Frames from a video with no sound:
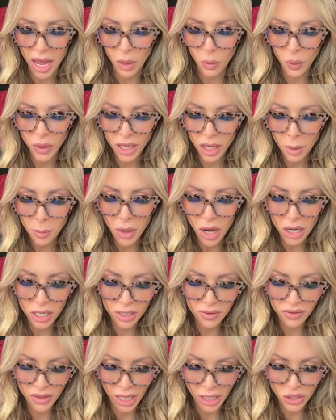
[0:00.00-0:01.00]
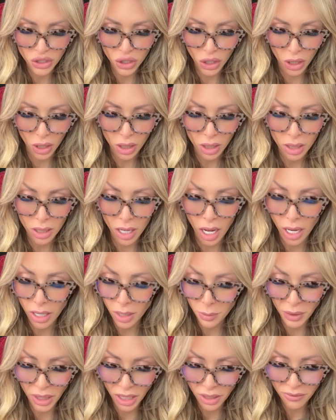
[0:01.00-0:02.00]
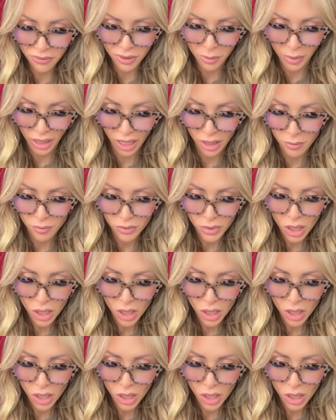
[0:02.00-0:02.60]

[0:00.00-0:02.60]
and we are part of nature, not apart from it.